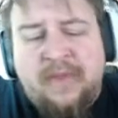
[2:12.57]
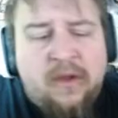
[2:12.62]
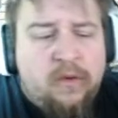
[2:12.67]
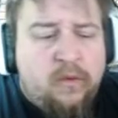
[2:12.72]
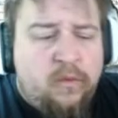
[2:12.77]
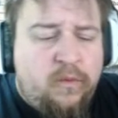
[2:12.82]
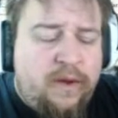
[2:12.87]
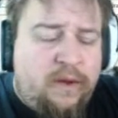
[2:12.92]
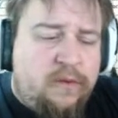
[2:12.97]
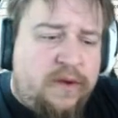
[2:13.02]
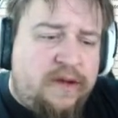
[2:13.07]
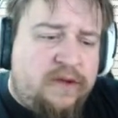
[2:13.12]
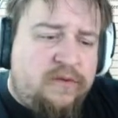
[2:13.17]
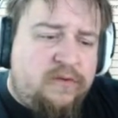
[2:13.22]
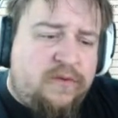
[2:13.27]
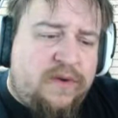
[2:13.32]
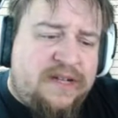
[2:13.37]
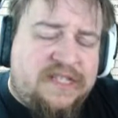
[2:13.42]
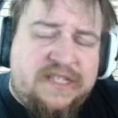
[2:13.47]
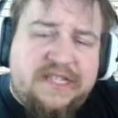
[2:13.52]
we wouldn't
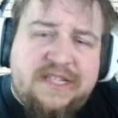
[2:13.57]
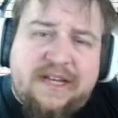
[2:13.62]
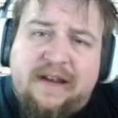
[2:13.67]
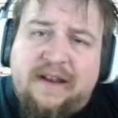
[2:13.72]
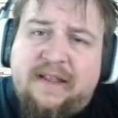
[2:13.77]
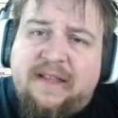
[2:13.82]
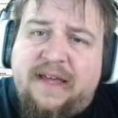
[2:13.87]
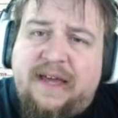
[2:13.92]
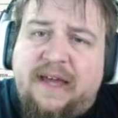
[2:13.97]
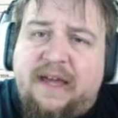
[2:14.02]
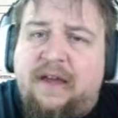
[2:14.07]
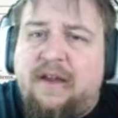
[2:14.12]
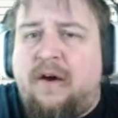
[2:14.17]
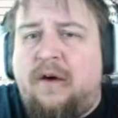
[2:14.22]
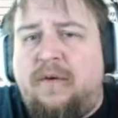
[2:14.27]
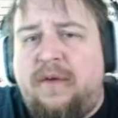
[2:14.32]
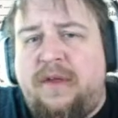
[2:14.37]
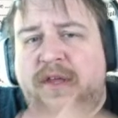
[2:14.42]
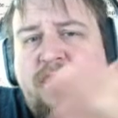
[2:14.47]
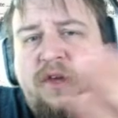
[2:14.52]
want suddenly, you
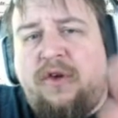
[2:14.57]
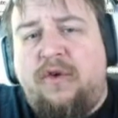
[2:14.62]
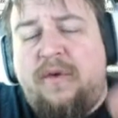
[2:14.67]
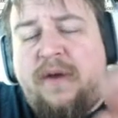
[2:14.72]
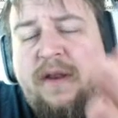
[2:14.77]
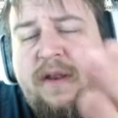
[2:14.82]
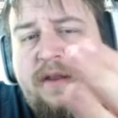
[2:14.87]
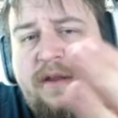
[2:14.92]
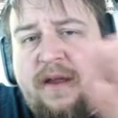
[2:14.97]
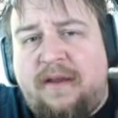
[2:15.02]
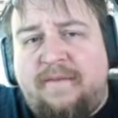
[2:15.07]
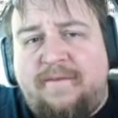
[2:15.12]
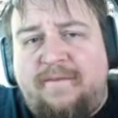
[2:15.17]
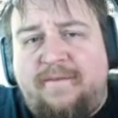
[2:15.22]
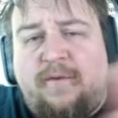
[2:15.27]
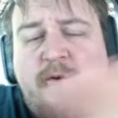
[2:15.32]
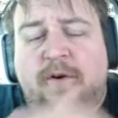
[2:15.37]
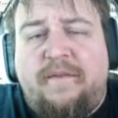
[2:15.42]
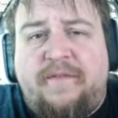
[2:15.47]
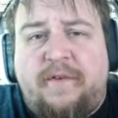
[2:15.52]
know, you and, and
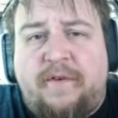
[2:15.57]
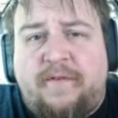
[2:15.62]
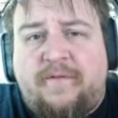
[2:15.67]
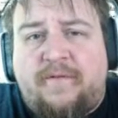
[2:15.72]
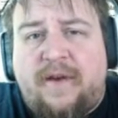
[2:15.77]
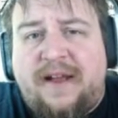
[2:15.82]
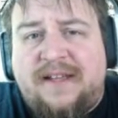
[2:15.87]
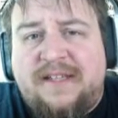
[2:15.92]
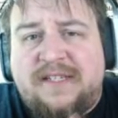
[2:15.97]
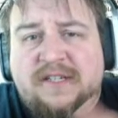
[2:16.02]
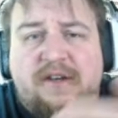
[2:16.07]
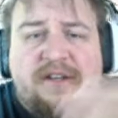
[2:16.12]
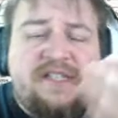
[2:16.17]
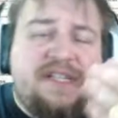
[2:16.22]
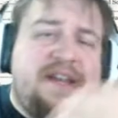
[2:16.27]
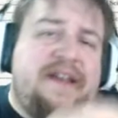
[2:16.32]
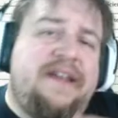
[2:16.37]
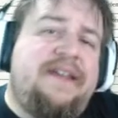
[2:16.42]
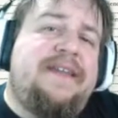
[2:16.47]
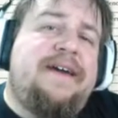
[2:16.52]
four of your friends are
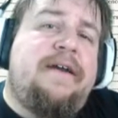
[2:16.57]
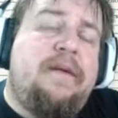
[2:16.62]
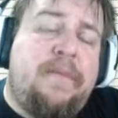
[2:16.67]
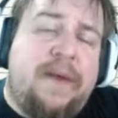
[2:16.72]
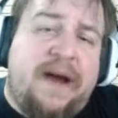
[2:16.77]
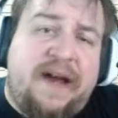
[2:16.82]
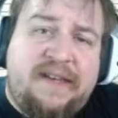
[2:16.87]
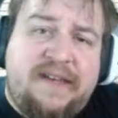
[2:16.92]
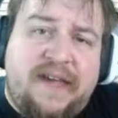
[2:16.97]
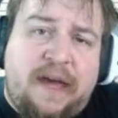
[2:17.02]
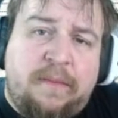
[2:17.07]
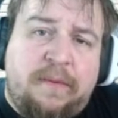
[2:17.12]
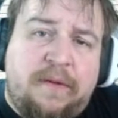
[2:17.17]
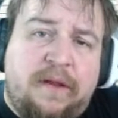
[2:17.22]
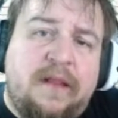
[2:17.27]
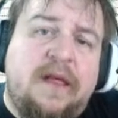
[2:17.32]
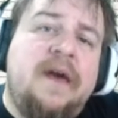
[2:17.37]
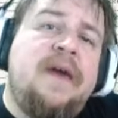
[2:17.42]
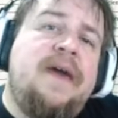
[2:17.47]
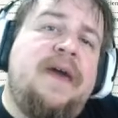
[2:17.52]
sitting down at my
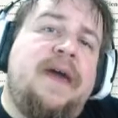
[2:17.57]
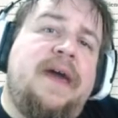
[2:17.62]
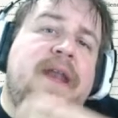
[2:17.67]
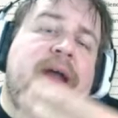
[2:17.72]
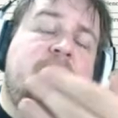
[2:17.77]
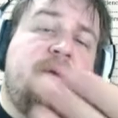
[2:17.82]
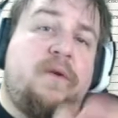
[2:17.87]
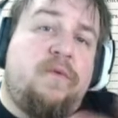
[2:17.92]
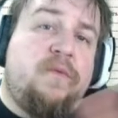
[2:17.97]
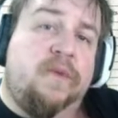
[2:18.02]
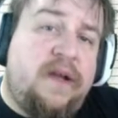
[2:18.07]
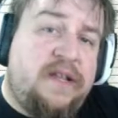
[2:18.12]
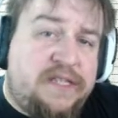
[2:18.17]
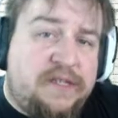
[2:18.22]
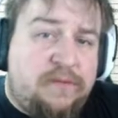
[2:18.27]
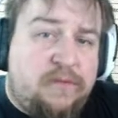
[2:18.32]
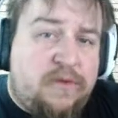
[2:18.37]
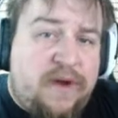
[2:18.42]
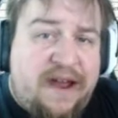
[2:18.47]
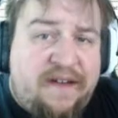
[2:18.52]
table, and I'm going to run
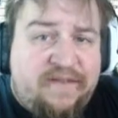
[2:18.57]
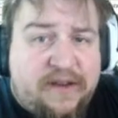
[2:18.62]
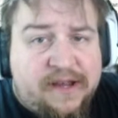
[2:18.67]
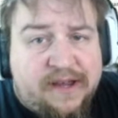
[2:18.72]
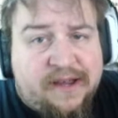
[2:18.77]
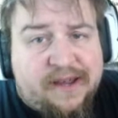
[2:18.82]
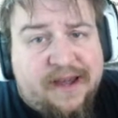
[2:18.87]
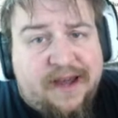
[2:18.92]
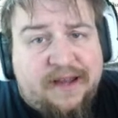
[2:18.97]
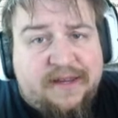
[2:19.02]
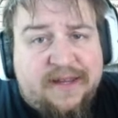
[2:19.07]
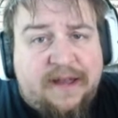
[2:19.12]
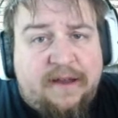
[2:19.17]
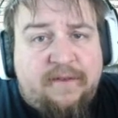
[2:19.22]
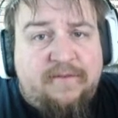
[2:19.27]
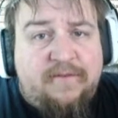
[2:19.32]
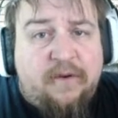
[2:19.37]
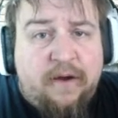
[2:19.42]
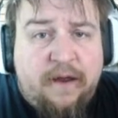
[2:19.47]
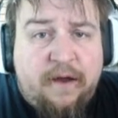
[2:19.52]
some Ravnica content
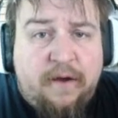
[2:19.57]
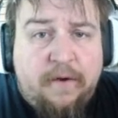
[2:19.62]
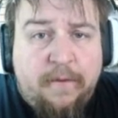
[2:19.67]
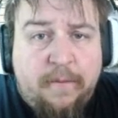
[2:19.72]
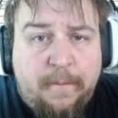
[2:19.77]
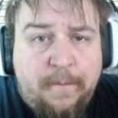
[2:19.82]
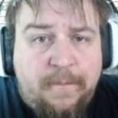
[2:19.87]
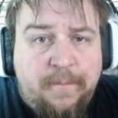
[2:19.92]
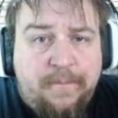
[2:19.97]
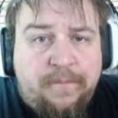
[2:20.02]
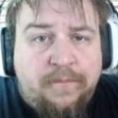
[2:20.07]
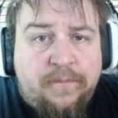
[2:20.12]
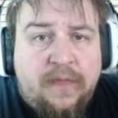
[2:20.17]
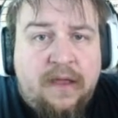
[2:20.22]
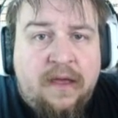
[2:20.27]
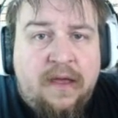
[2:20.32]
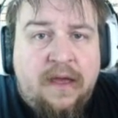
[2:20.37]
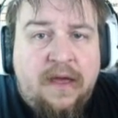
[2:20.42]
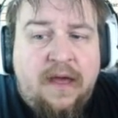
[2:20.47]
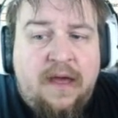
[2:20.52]
for you.
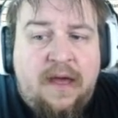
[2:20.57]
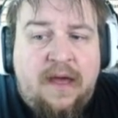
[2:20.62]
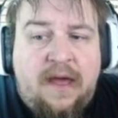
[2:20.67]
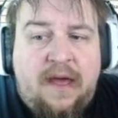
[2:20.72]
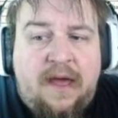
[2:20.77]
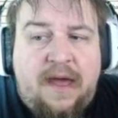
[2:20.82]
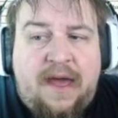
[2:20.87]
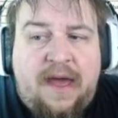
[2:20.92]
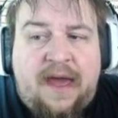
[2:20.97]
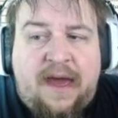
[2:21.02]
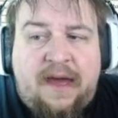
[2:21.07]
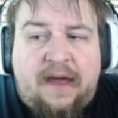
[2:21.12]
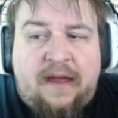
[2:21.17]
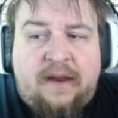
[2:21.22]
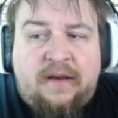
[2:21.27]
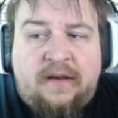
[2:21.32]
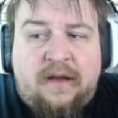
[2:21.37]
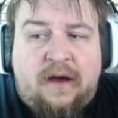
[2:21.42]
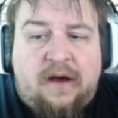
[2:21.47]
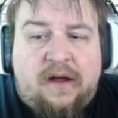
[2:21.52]

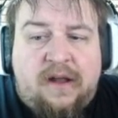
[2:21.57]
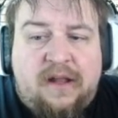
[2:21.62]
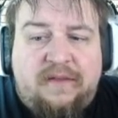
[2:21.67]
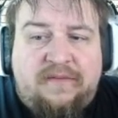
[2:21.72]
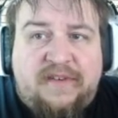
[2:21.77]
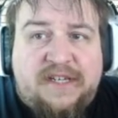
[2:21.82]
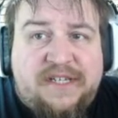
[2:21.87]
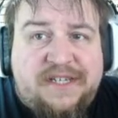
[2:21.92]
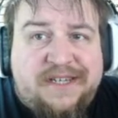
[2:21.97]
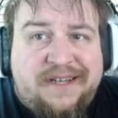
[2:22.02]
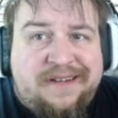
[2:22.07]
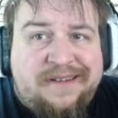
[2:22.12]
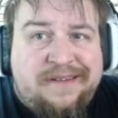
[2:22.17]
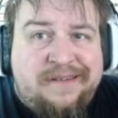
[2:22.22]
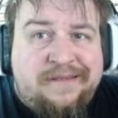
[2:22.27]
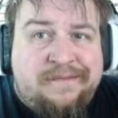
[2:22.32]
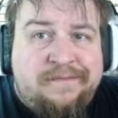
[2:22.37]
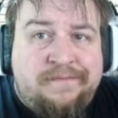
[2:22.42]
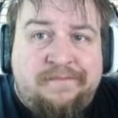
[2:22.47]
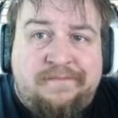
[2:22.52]
And all of a
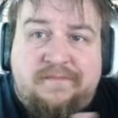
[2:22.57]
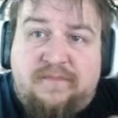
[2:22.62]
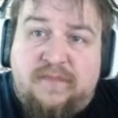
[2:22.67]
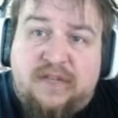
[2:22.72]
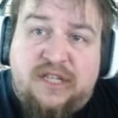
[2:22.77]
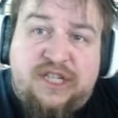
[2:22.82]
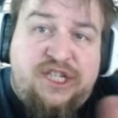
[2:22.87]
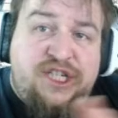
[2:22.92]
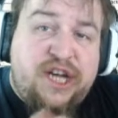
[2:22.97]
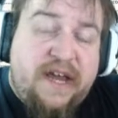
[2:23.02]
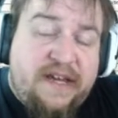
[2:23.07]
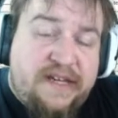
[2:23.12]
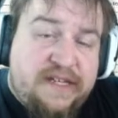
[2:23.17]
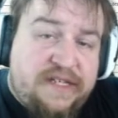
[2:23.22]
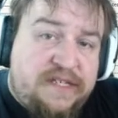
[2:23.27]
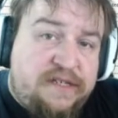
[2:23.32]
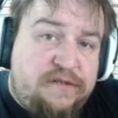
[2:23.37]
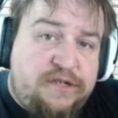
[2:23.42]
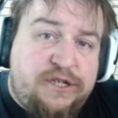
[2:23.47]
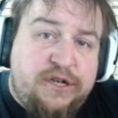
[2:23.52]
sudden,
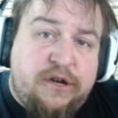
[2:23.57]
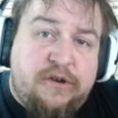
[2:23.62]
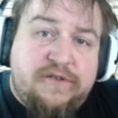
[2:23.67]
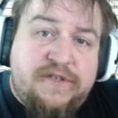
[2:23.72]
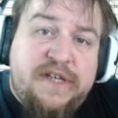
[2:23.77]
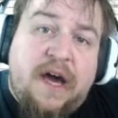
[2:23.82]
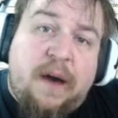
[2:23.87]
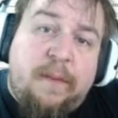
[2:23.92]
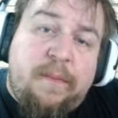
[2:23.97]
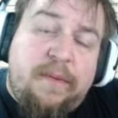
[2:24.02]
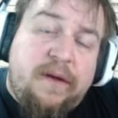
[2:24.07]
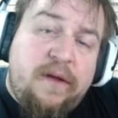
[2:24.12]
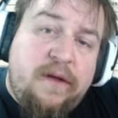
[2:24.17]
Jace shows up.